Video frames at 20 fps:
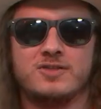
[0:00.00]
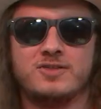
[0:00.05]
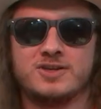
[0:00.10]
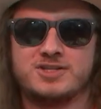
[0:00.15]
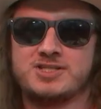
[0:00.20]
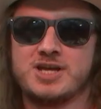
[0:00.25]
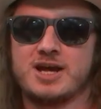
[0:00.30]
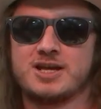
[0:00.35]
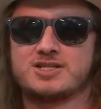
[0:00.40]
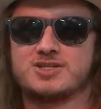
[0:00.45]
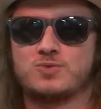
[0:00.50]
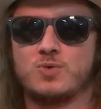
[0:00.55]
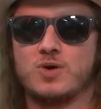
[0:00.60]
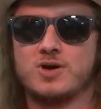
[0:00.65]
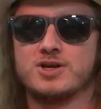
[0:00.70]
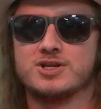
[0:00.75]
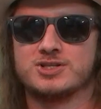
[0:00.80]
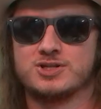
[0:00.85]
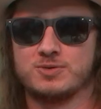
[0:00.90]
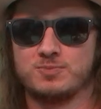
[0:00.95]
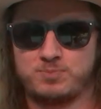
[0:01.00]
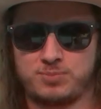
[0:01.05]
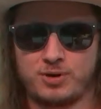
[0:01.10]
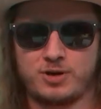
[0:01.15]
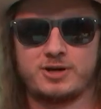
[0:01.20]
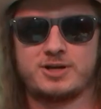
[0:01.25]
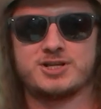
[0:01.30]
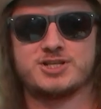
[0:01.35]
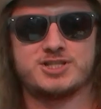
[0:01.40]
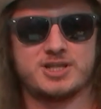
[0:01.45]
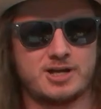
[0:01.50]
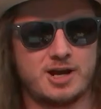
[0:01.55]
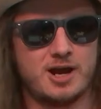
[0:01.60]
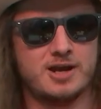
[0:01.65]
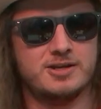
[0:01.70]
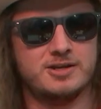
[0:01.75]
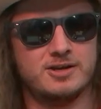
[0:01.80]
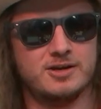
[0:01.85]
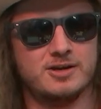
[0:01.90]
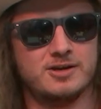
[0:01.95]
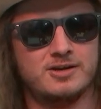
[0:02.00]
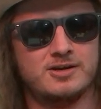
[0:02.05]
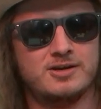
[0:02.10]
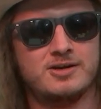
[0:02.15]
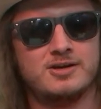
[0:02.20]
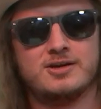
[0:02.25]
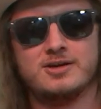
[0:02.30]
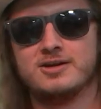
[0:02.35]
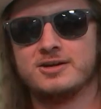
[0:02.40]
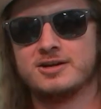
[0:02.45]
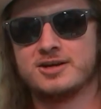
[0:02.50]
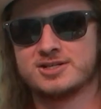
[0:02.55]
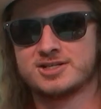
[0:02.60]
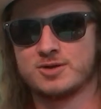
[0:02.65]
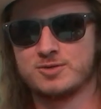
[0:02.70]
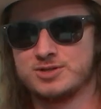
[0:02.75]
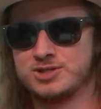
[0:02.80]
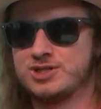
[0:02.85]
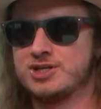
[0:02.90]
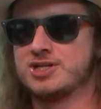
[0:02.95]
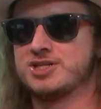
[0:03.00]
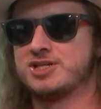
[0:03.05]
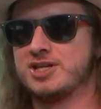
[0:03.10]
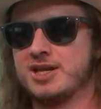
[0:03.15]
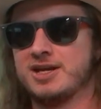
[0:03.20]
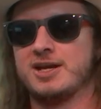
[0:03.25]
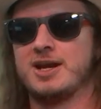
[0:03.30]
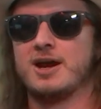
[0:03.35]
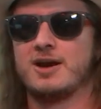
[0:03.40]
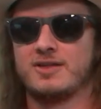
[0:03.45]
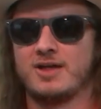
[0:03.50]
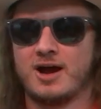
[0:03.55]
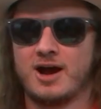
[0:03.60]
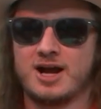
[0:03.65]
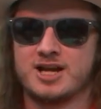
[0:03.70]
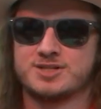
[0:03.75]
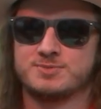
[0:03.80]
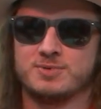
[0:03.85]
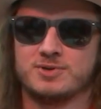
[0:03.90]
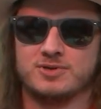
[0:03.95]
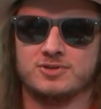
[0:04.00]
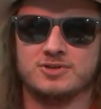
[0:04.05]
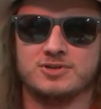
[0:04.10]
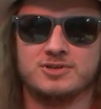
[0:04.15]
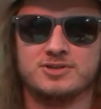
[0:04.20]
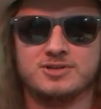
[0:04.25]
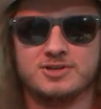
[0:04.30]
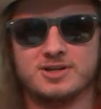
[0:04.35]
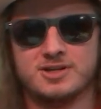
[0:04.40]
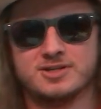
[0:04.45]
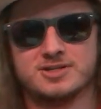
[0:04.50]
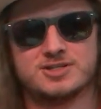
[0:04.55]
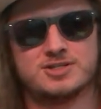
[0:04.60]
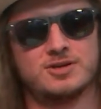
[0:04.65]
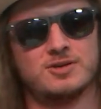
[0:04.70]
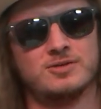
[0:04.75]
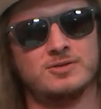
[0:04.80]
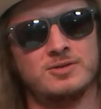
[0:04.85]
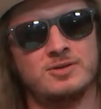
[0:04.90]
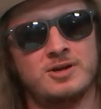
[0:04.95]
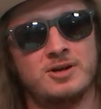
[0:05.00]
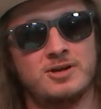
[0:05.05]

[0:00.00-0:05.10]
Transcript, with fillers: the text was Percocet idea because mm-hmm. mm -hmm. I was just getting out of the hospital. Yeah. And so